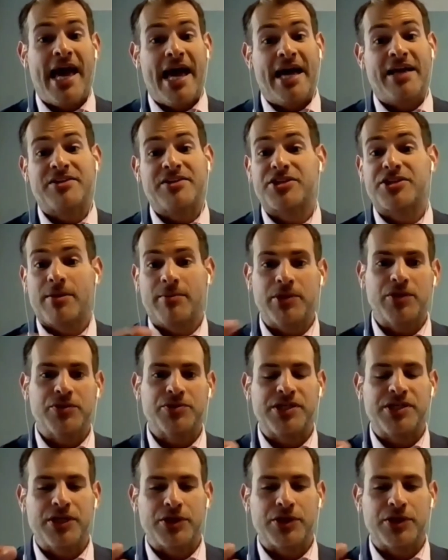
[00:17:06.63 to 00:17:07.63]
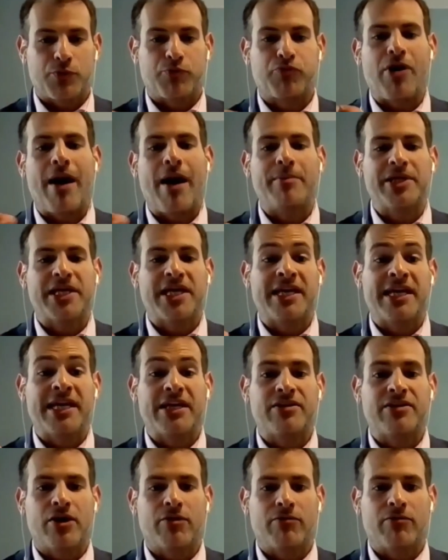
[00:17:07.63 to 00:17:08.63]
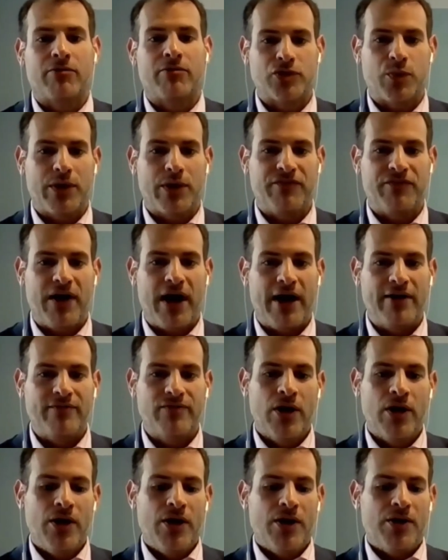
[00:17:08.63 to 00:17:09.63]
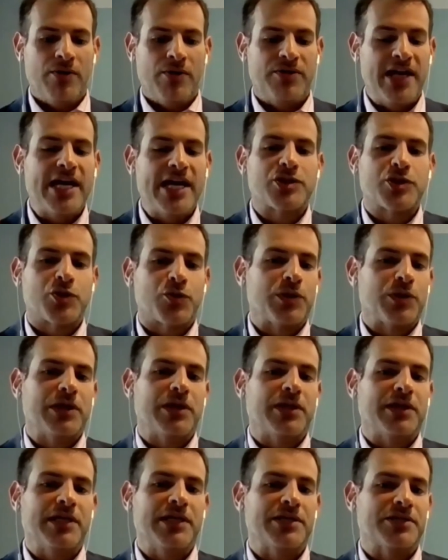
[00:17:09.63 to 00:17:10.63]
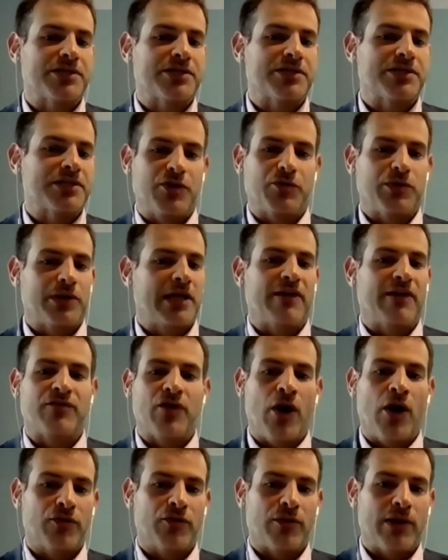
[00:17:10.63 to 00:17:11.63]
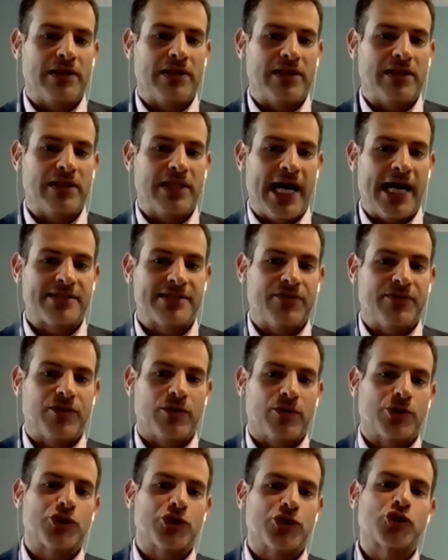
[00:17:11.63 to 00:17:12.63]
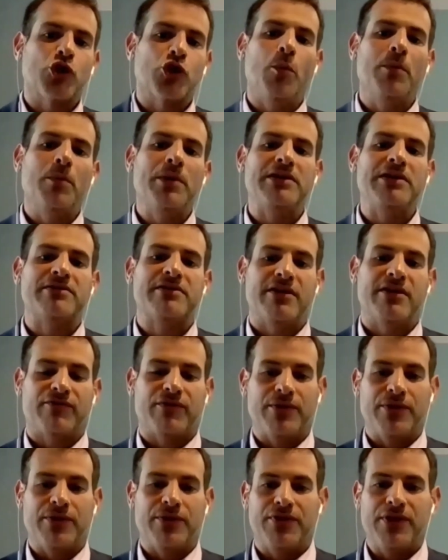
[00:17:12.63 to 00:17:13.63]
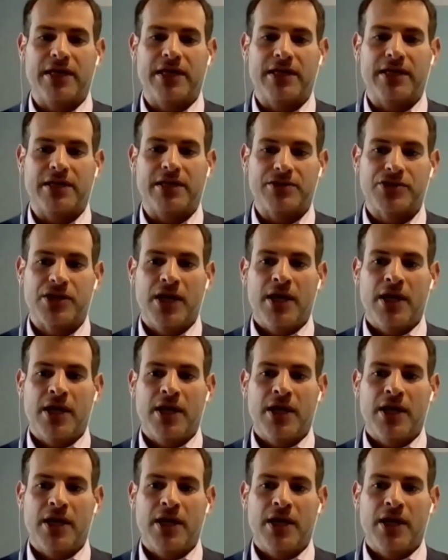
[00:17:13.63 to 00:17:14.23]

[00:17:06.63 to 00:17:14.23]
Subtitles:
And some of those deals are probably going to get done around 25. The answer really is that you really have to underwrite the asset. There are so many different things.